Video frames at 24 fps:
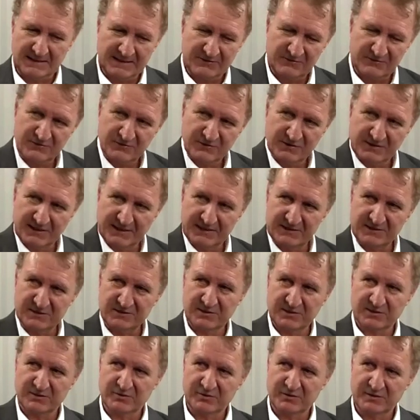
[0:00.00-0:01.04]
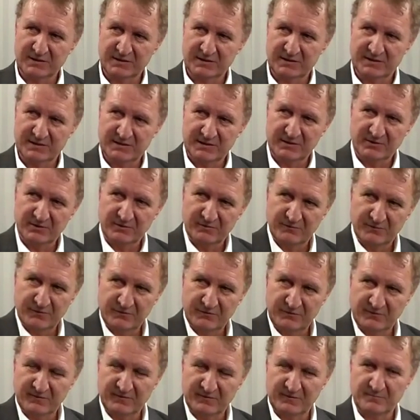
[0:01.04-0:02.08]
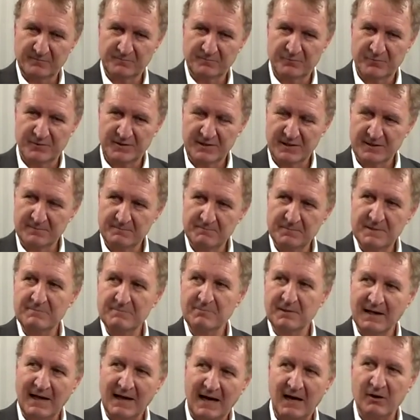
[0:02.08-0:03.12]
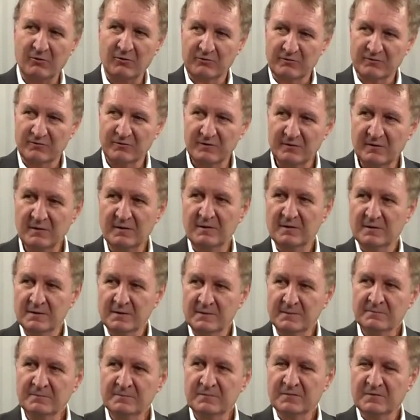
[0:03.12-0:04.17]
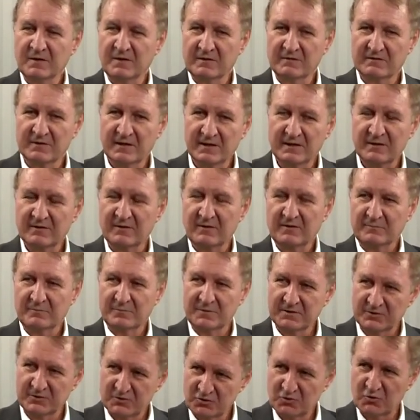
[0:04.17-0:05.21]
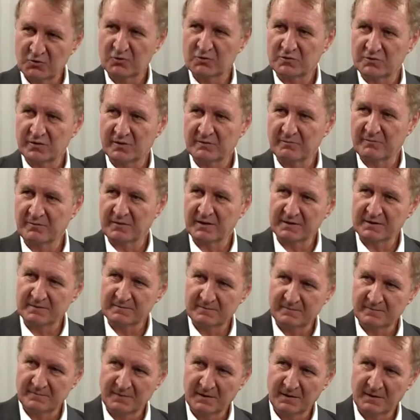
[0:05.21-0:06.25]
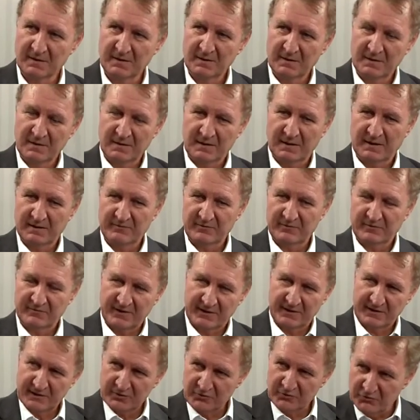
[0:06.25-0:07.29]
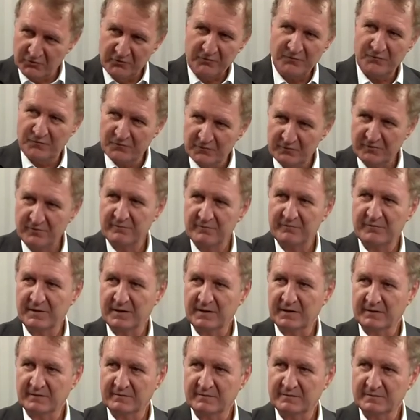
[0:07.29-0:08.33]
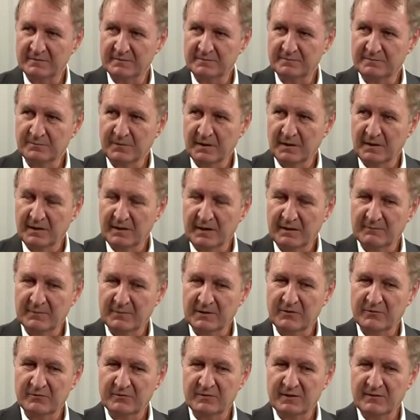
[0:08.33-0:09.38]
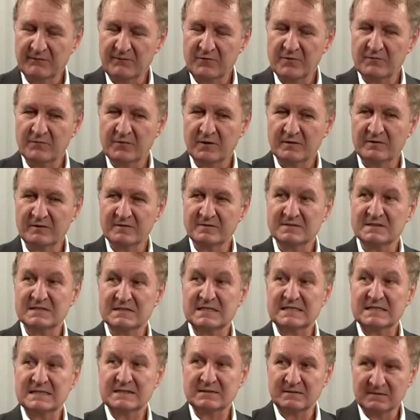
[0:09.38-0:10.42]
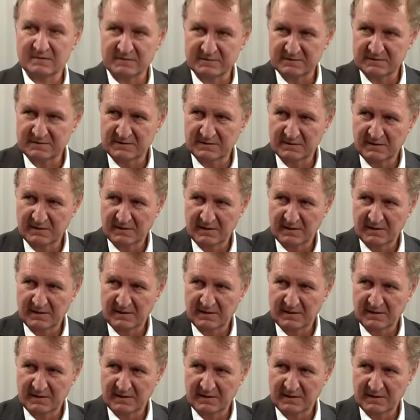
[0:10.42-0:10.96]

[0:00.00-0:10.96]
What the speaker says: education, you need the universities bringing people out. So it's going to not be a short-term thing. And she's saying there are too few of these, because if you've got the skills